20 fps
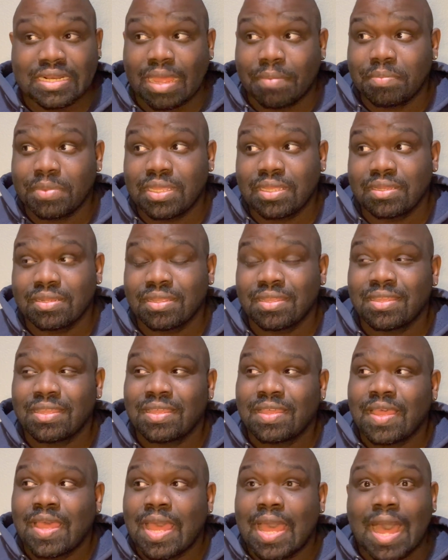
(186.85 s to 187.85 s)
I mean,
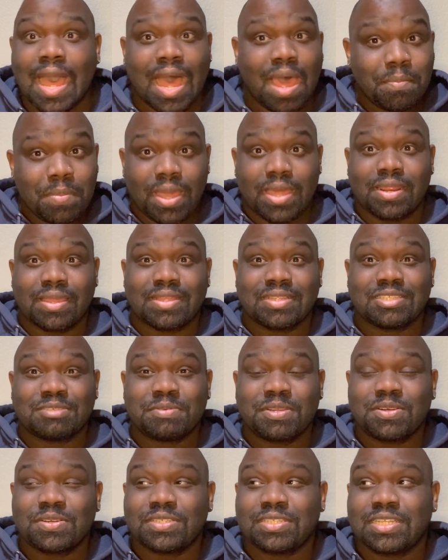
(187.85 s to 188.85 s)
I'm not a
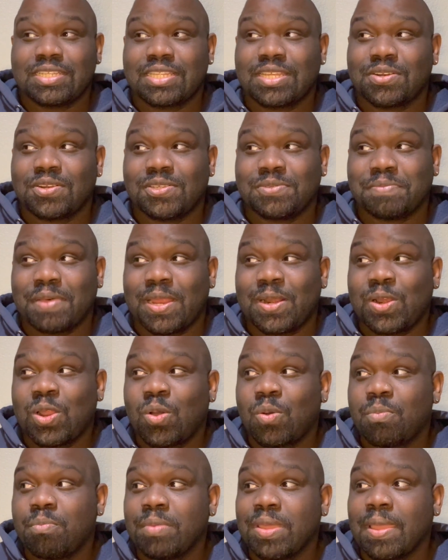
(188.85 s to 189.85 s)
conspiracy theorist by
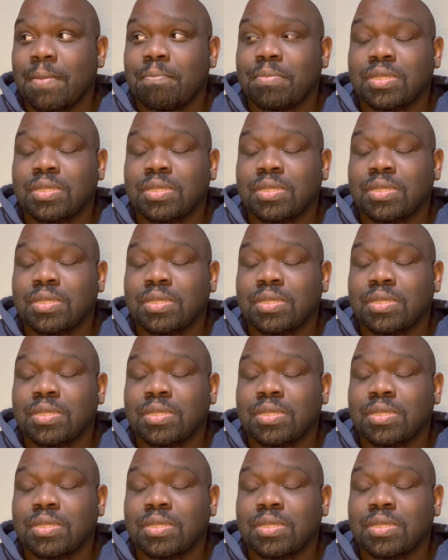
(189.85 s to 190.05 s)
no means,